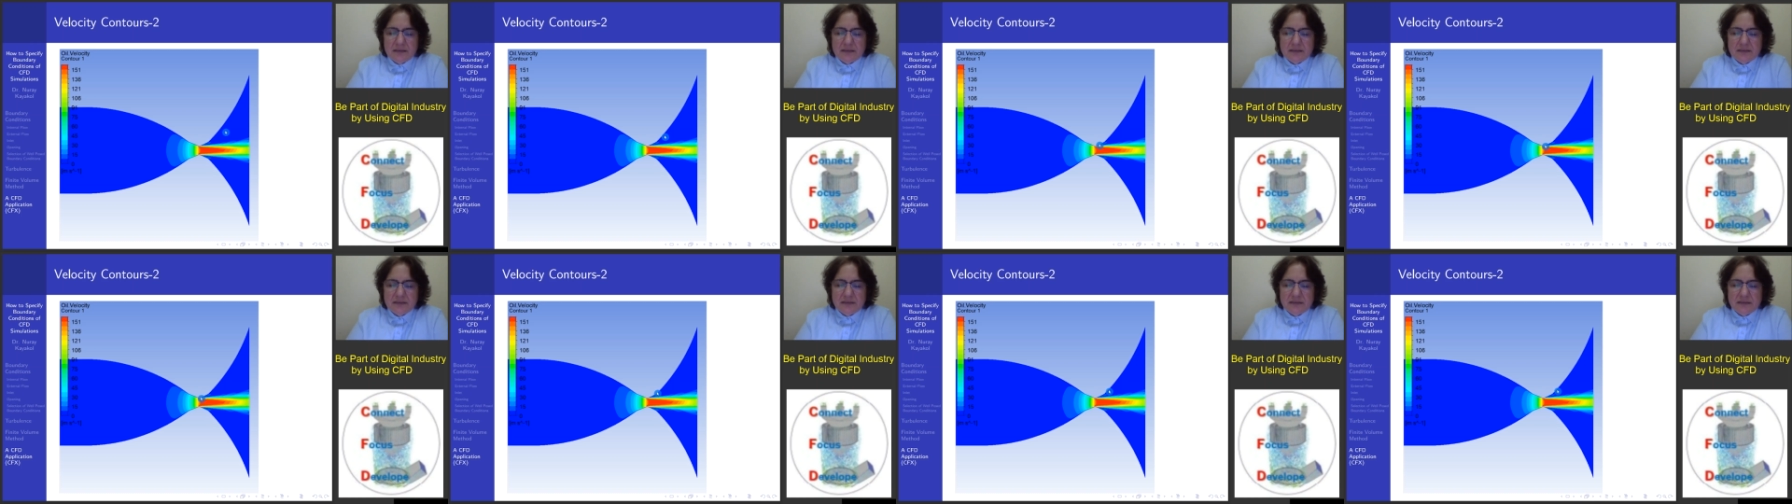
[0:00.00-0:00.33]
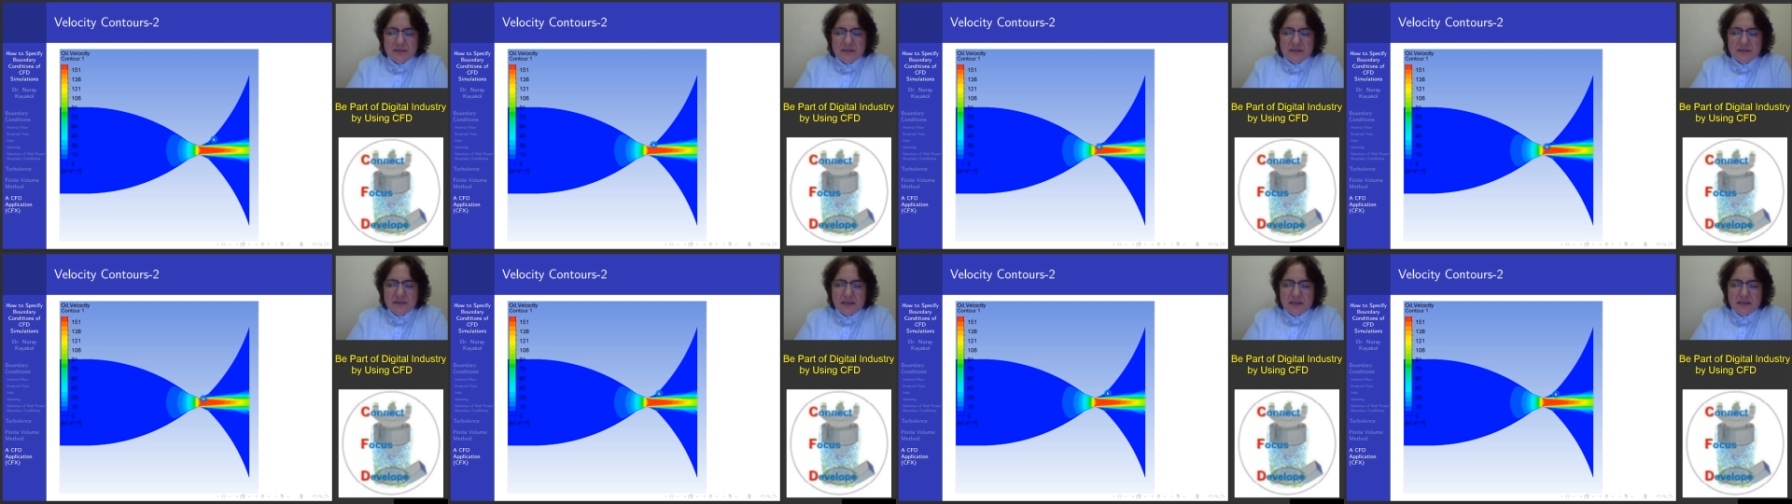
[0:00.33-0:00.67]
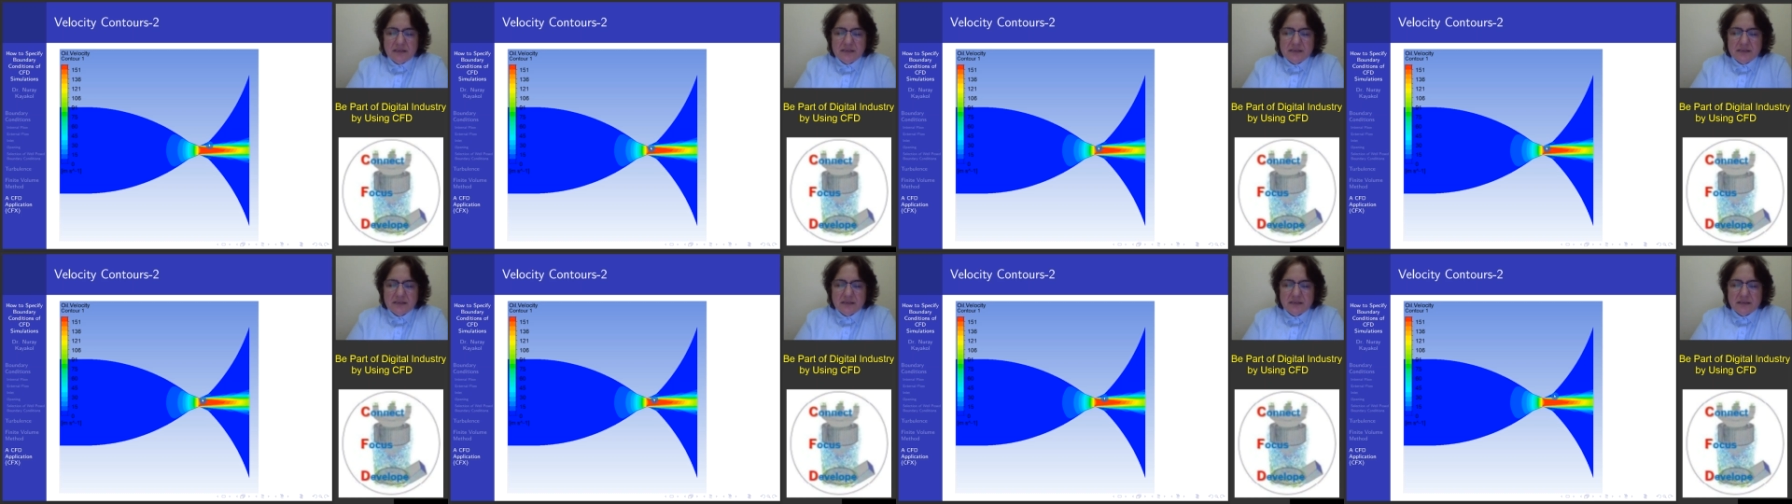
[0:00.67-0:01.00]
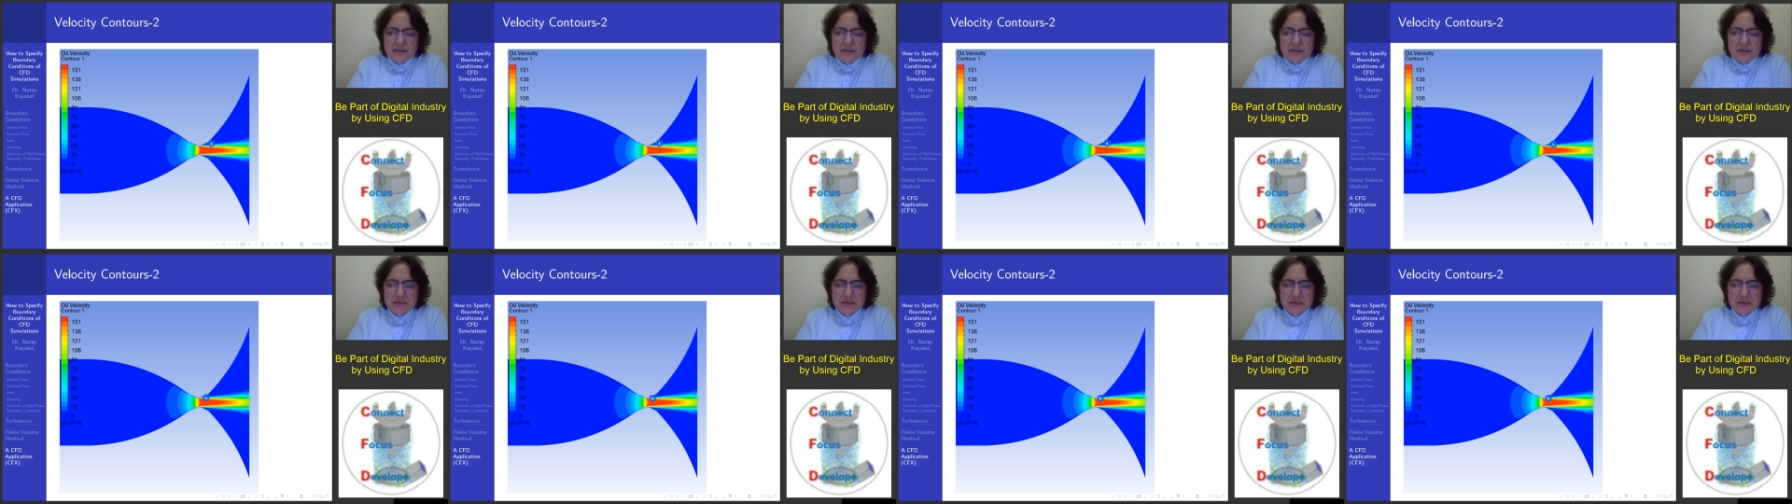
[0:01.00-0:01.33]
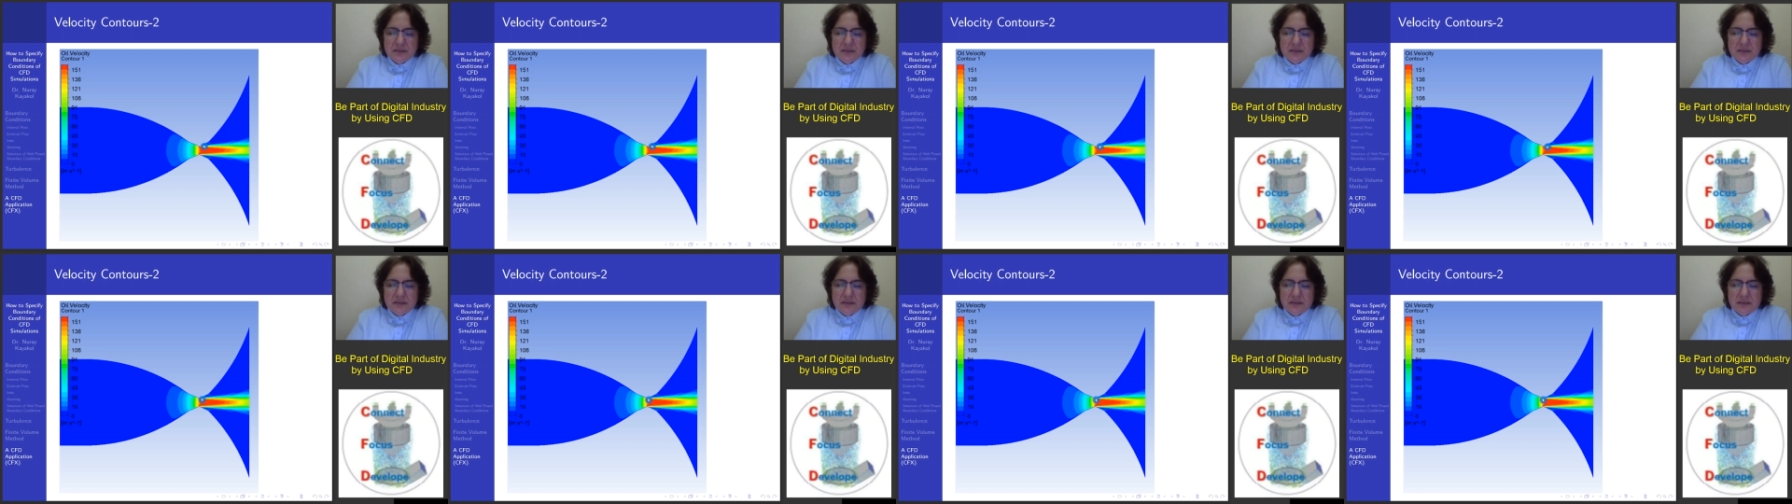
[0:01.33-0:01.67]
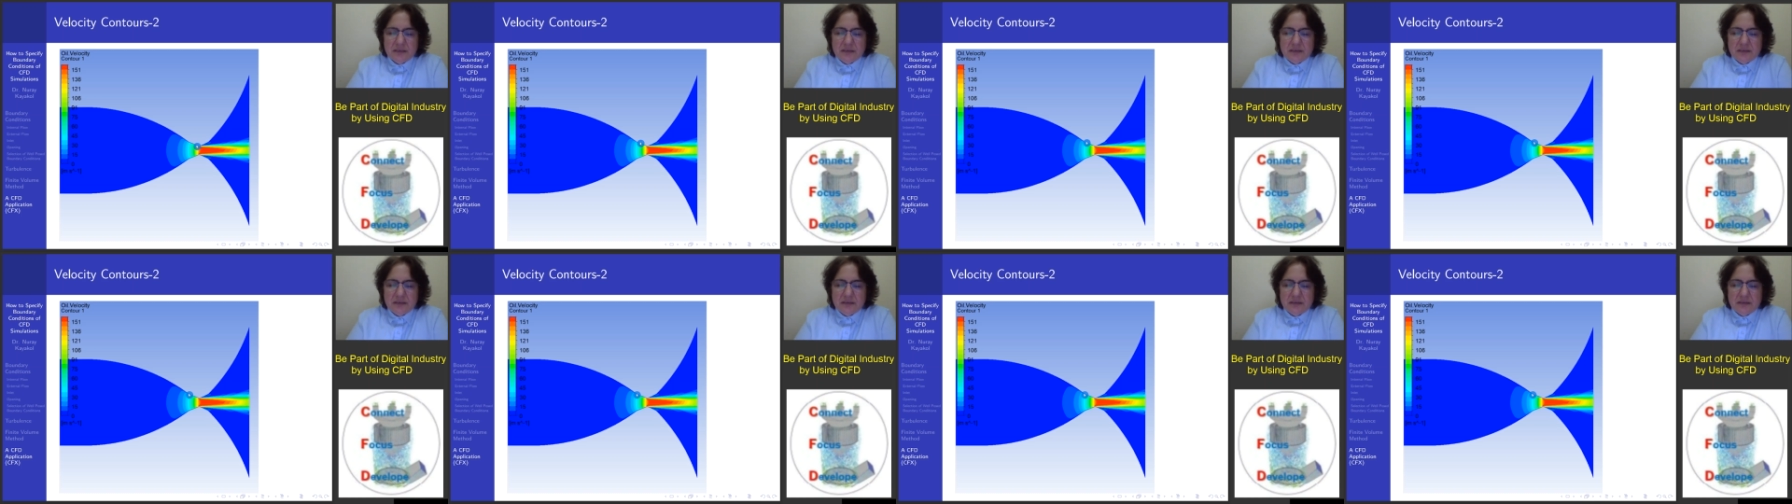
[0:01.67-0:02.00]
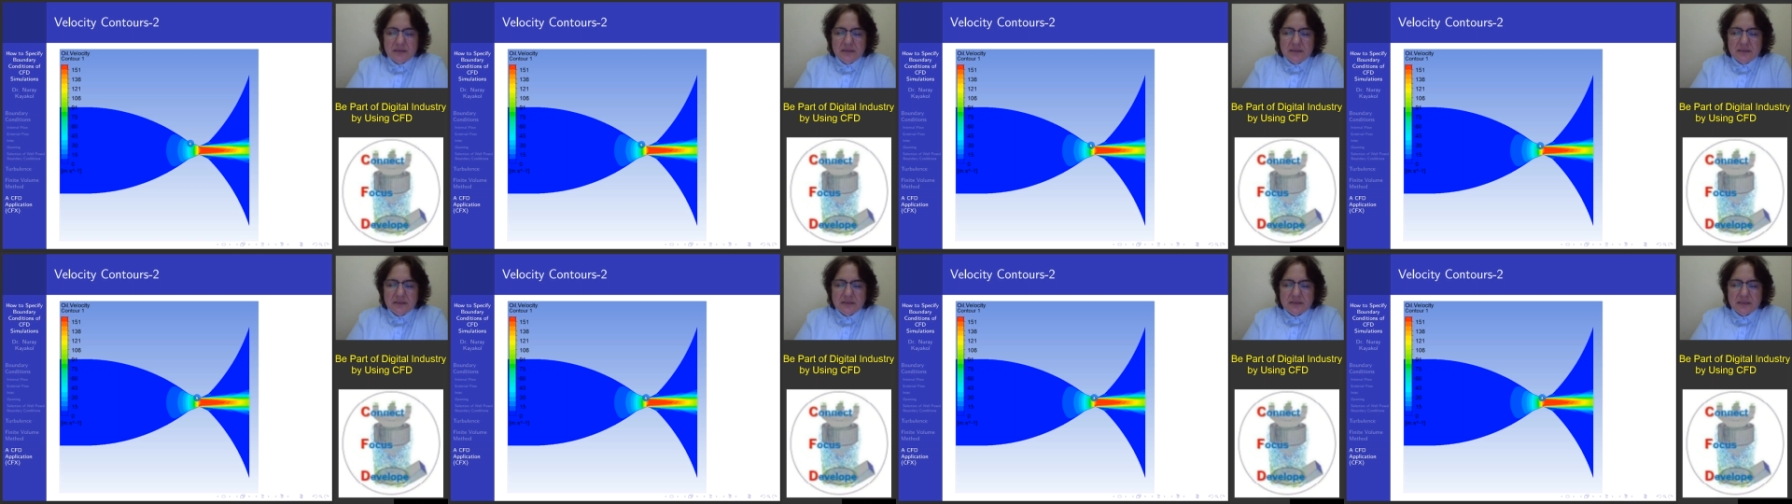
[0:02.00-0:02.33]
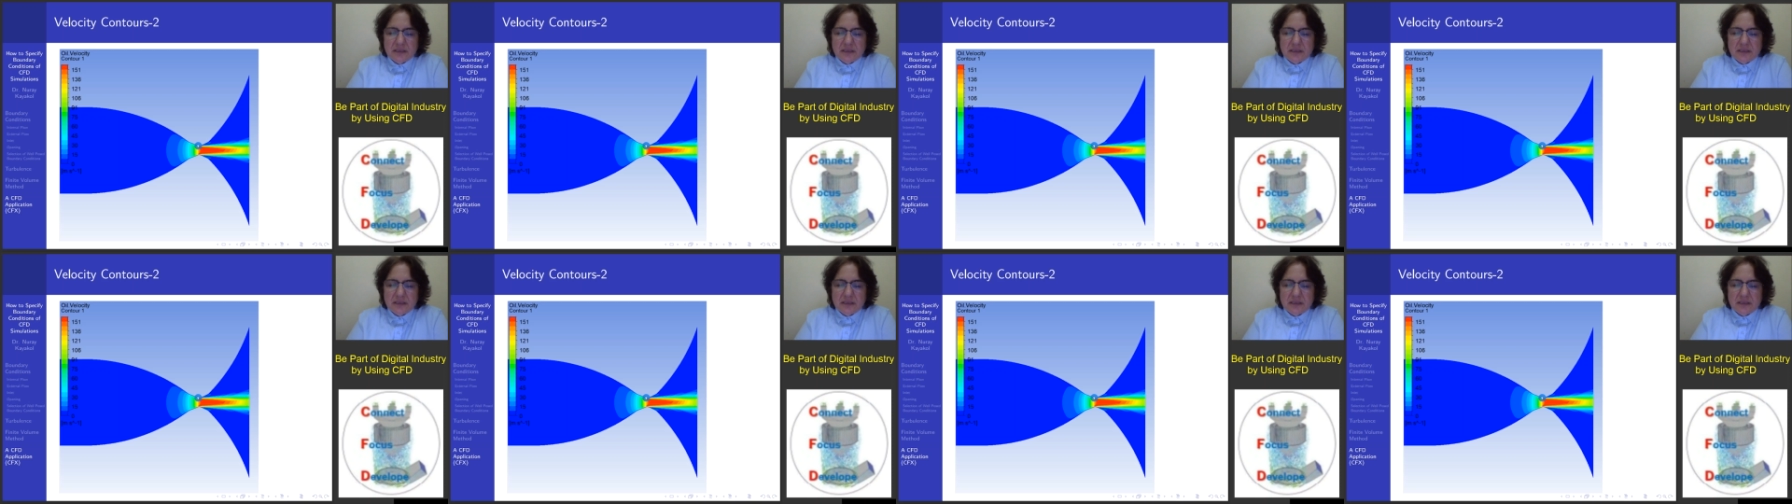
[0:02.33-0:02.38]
nozzle. You see, these